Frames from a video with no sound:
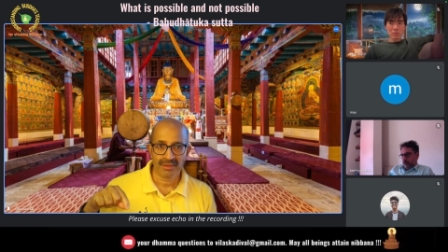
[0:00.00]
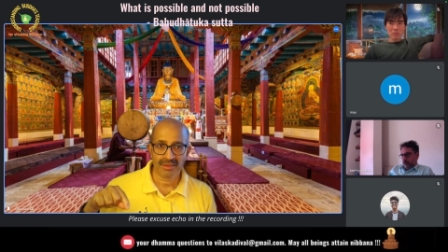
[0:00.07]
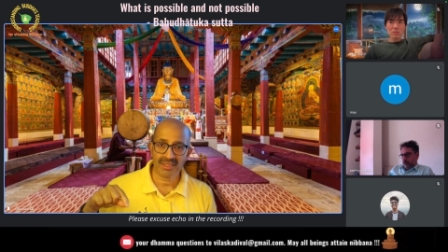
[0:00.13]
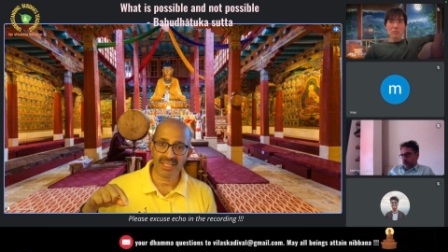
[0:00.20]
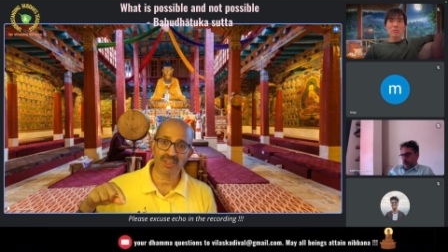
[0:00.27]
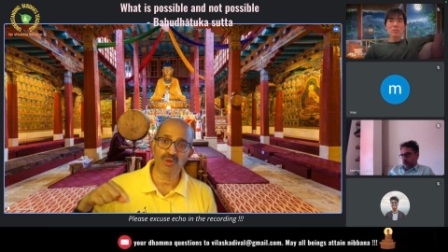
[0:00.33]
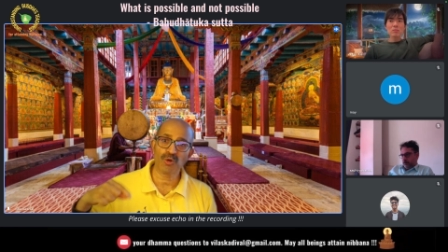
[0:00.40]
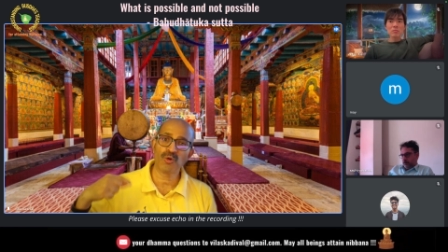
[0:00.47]

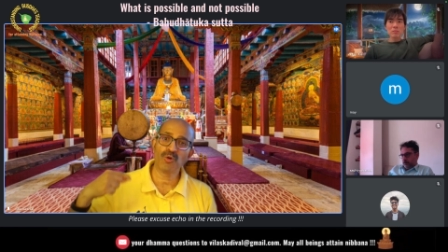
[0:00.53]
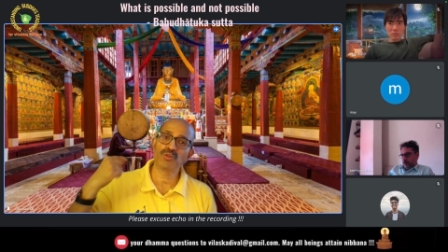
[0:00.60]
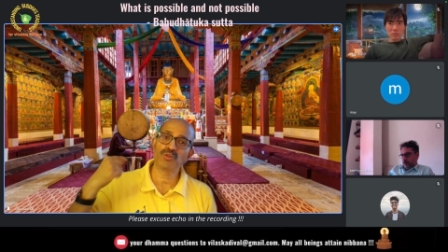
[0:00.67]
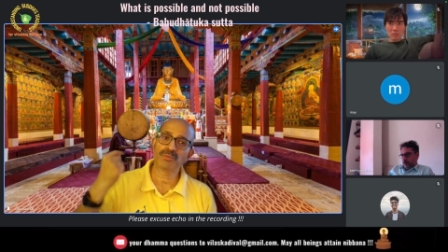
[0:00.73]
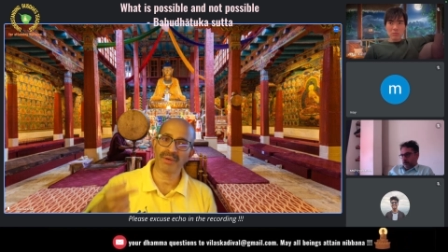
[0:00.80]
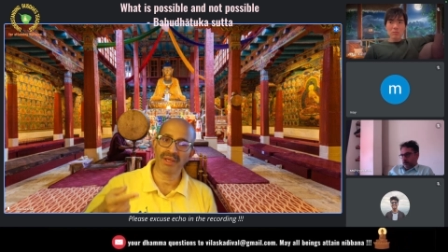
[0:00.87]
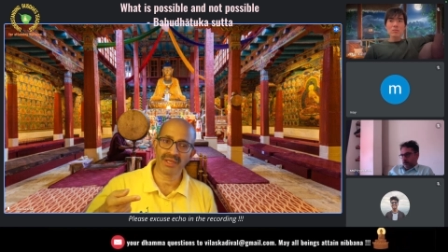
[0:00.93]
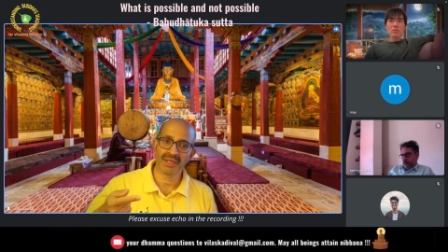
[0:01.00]
tato
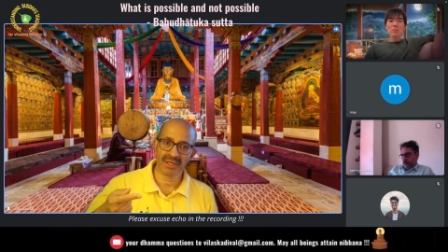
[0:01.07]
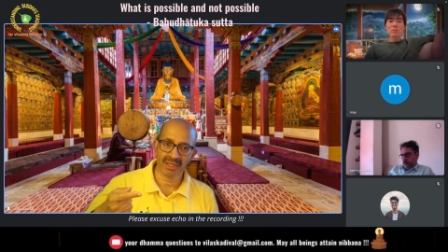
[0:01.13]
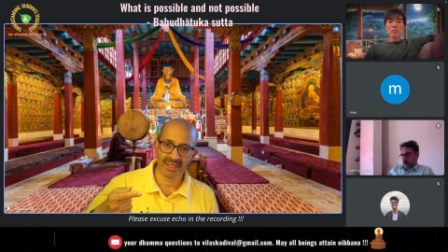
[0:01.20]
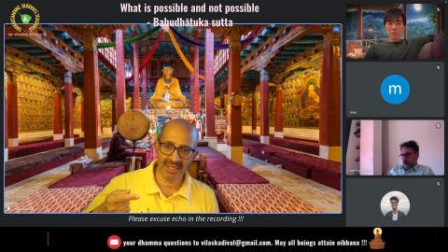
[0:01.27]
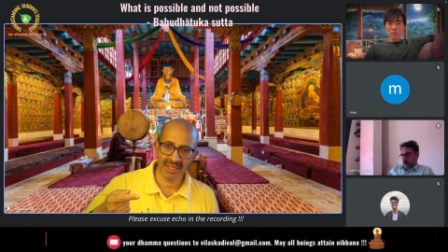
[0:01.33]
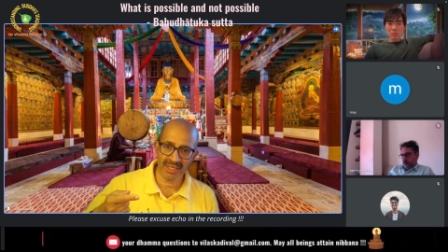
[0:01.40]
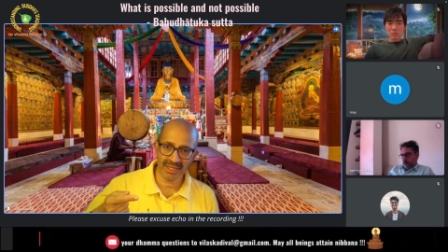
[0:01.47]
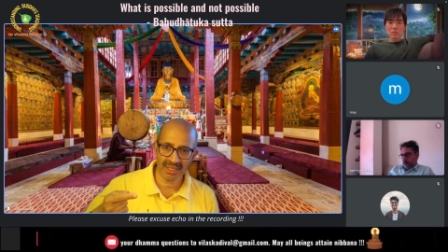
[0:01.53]
utpanna,
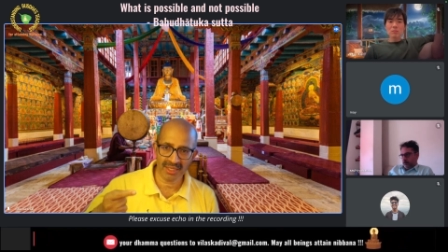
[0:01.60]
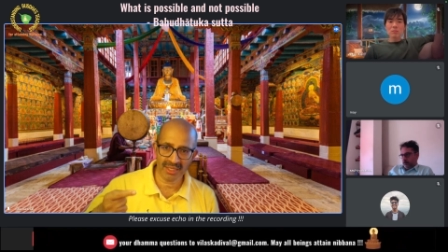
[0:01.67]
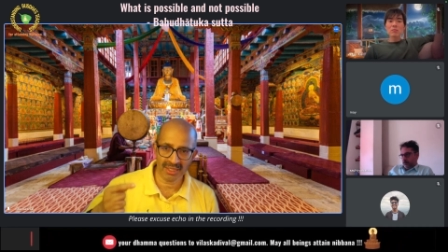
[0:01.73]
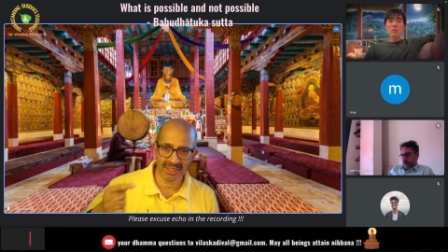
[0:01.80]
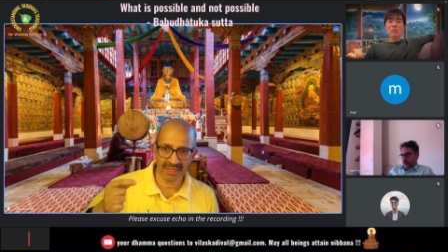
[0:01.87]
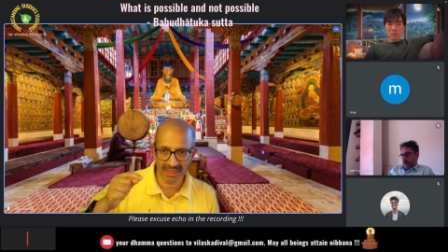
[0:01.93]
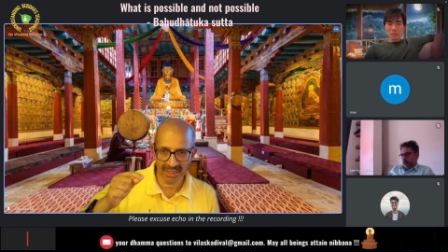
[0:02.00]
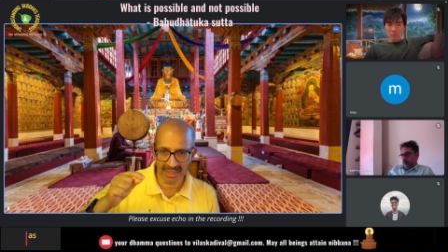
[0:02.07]
he
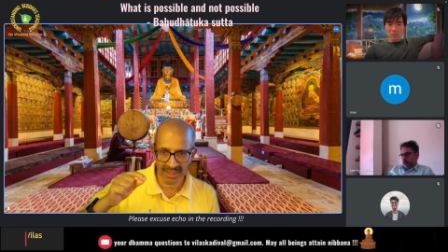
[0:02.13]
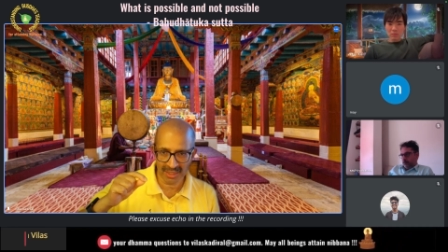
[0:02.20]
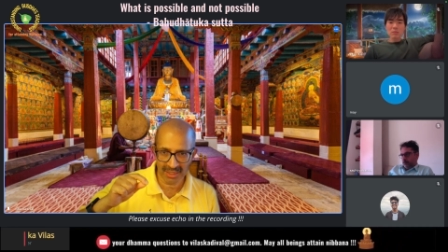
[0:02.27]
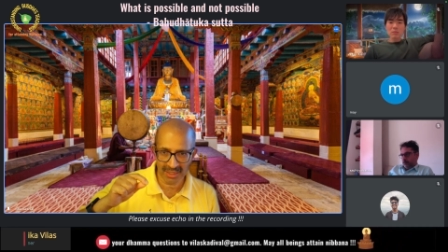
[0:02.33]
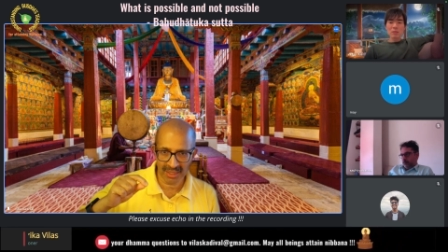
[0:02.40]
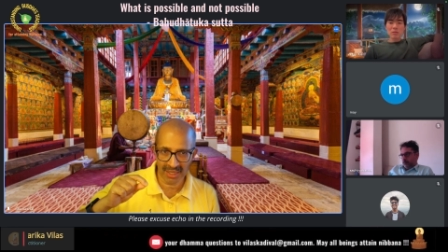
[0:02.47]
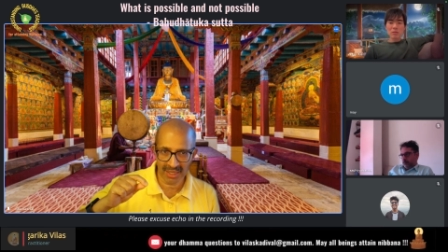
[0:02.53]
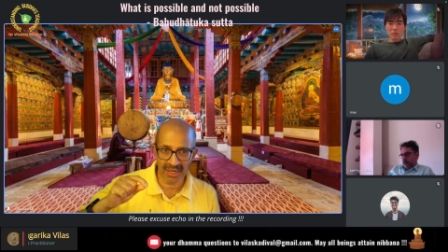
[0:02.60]

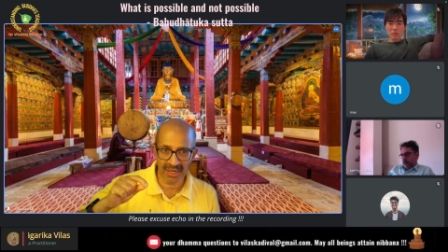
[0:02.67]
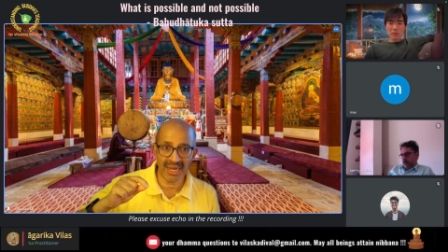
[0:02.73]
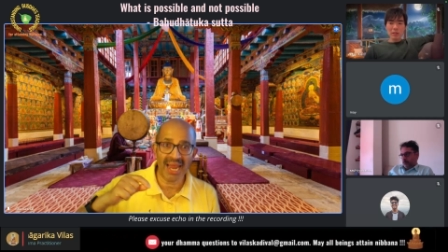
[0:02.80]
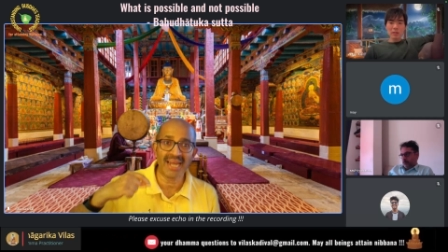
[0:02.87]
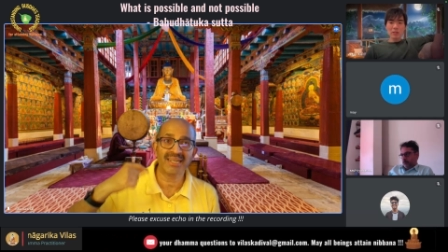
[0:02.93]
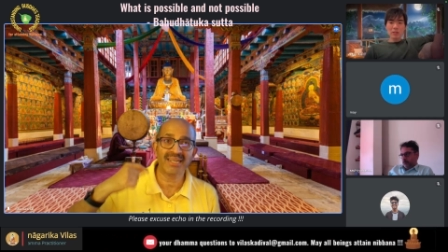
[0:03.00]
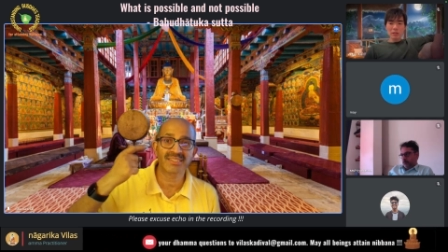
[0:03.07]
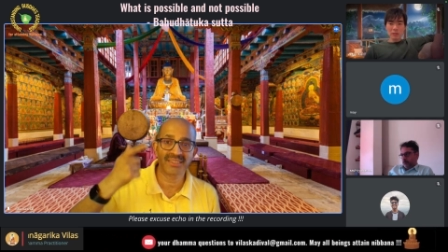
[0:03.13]

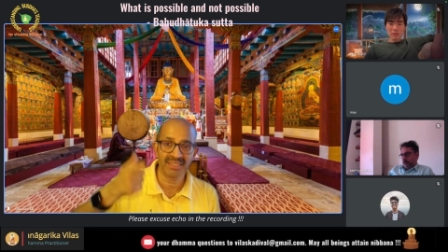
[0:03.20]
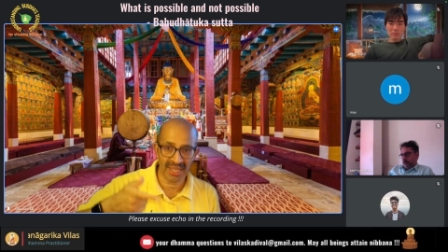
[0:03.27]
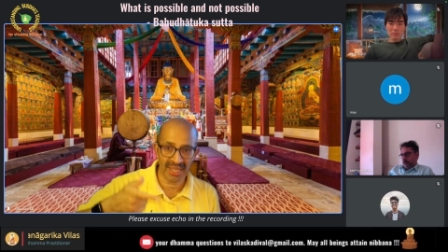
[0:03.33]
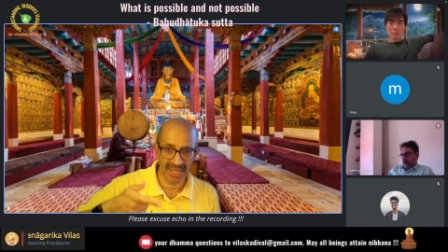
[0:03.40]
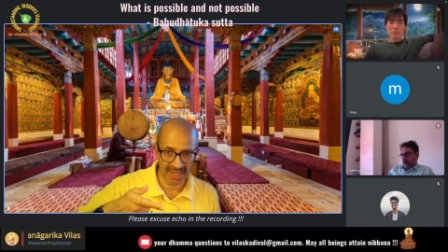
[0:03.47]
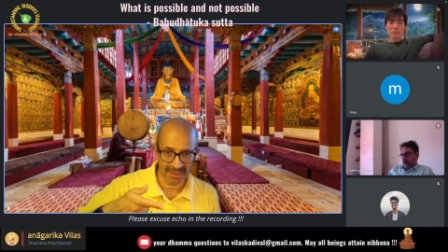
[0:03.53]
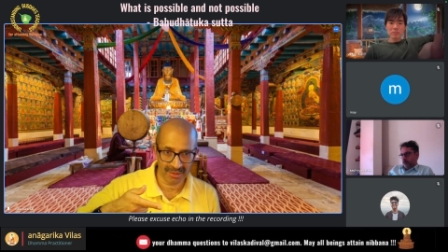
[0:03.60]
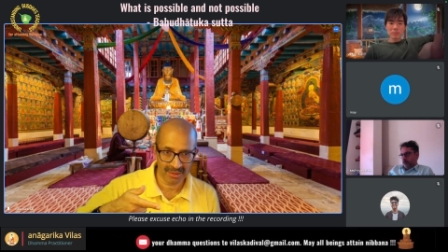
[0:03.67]
lands
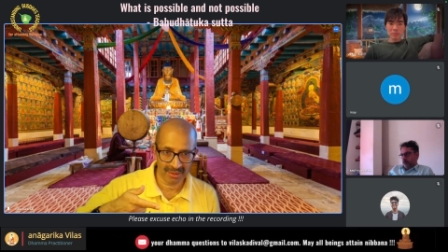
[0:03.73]
there.